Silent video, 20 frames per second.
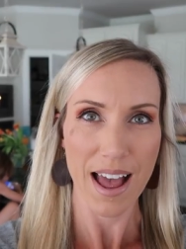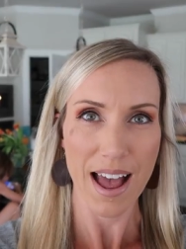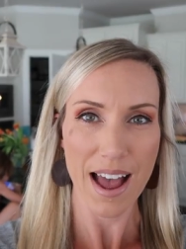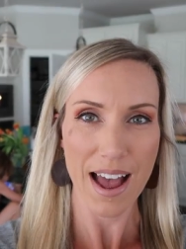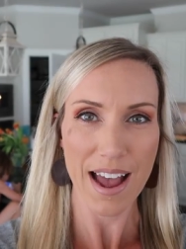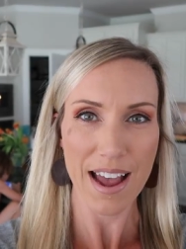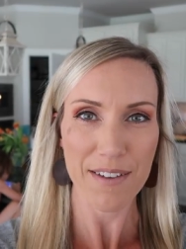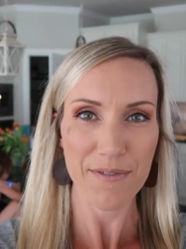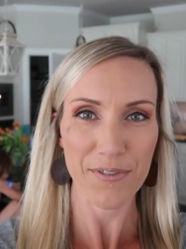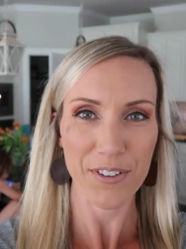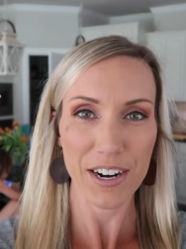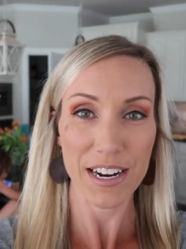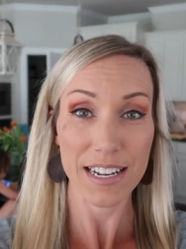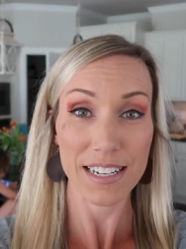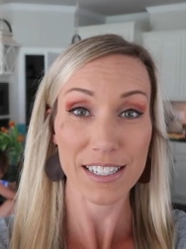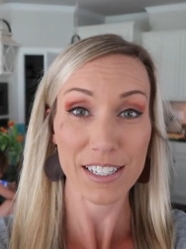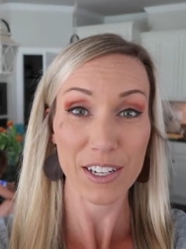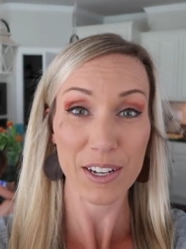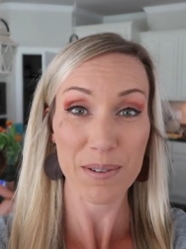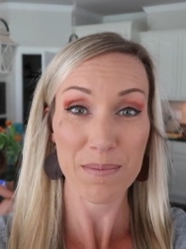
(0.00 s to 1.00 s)
Hi
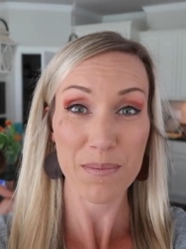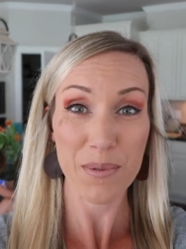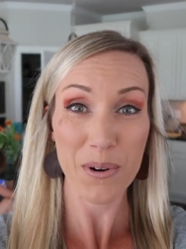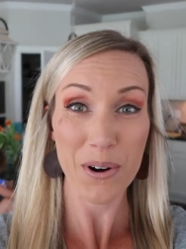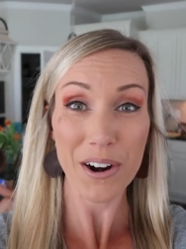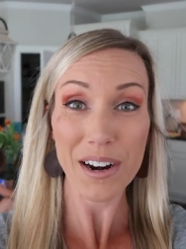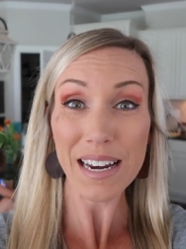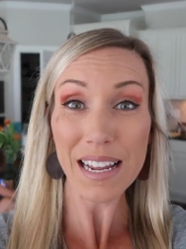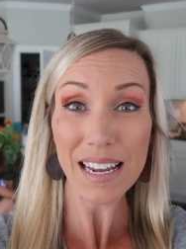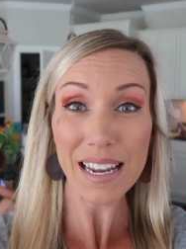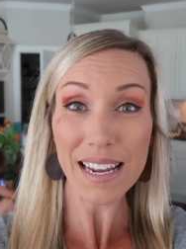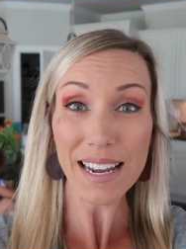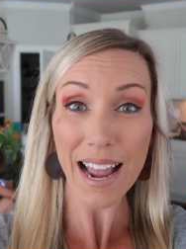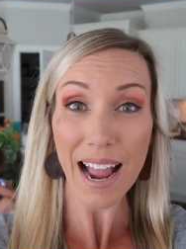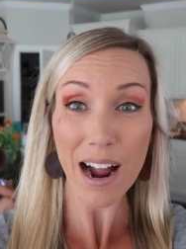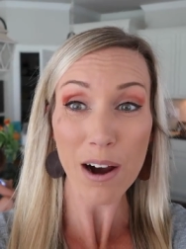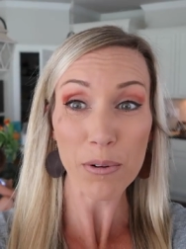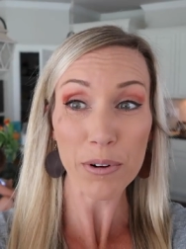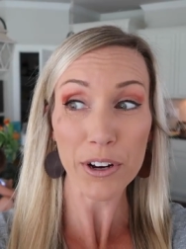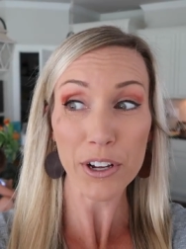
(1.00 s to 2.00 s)
friends, good morning.
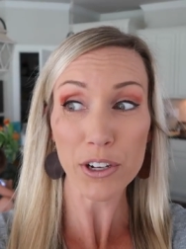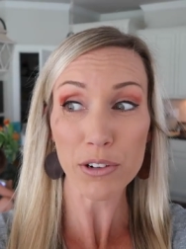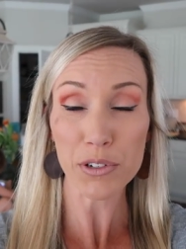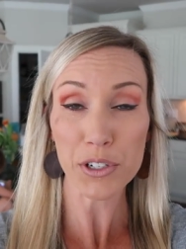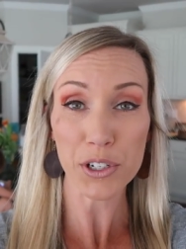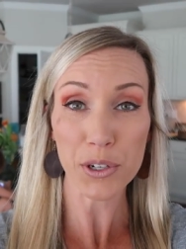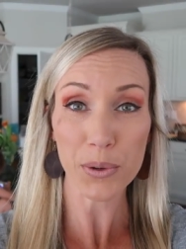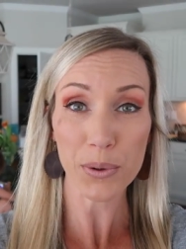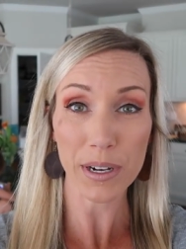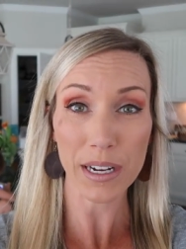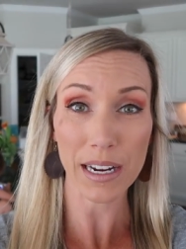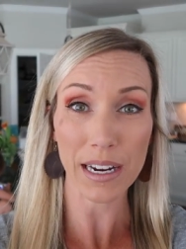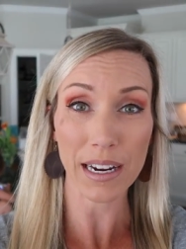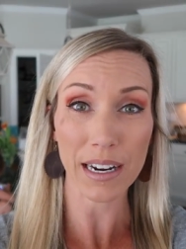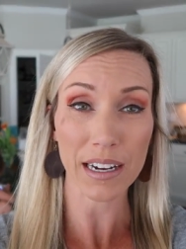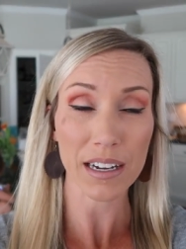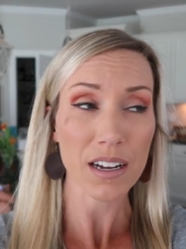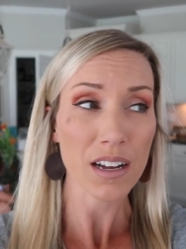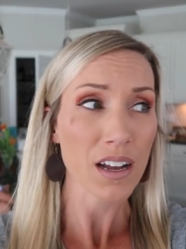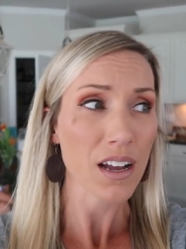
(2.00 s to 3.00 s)
How are you
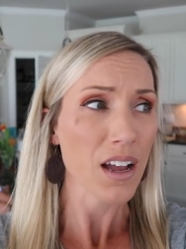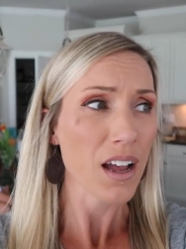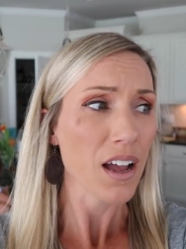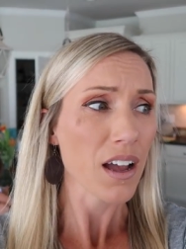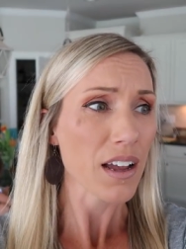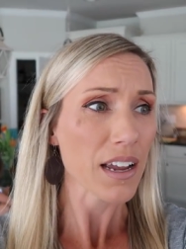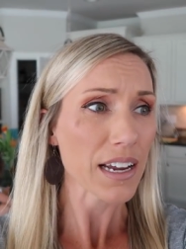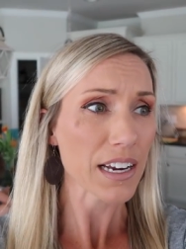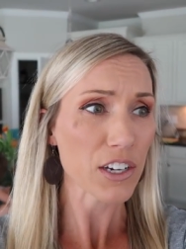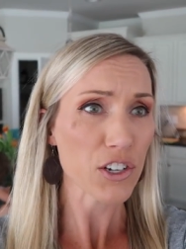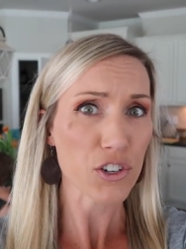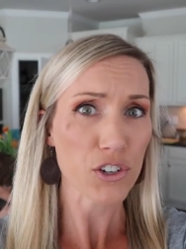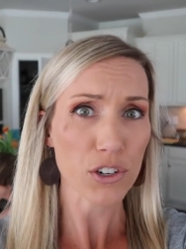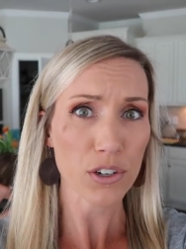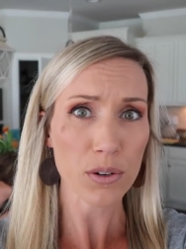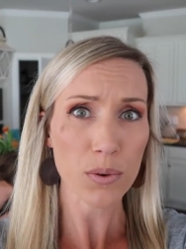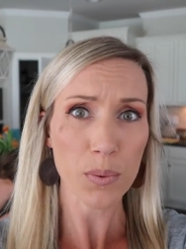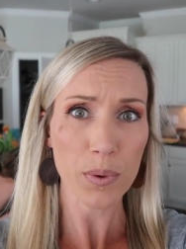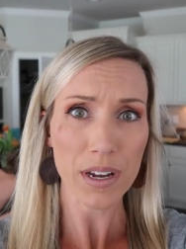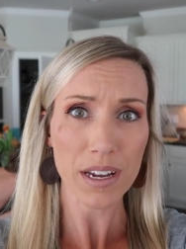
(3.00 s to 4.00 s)
doing? Is
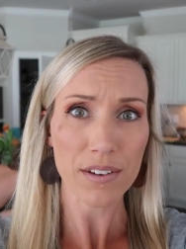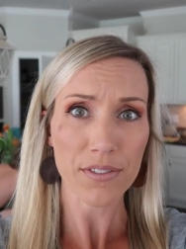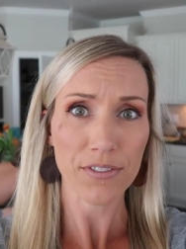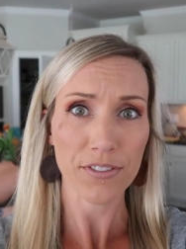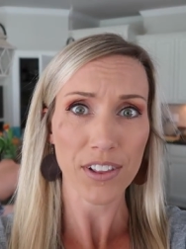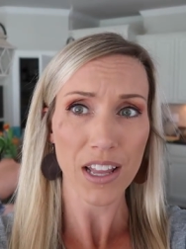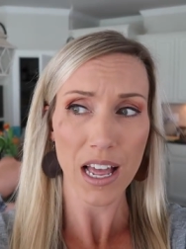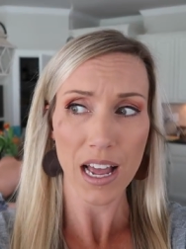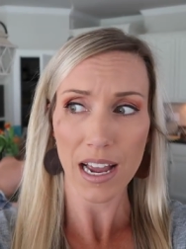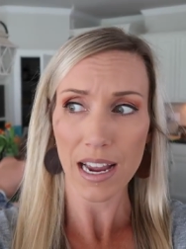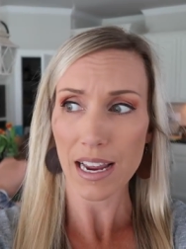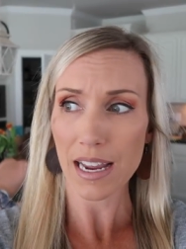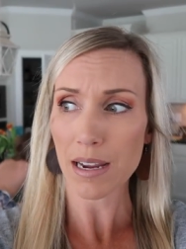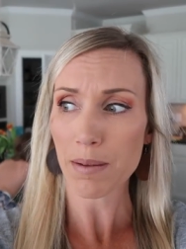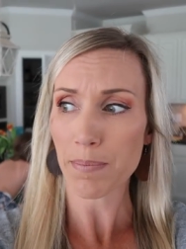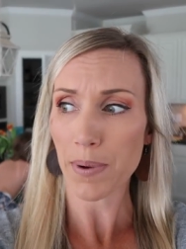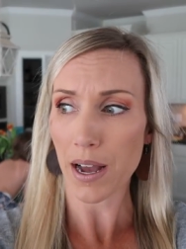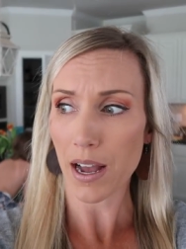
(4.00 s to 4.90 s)
your week flying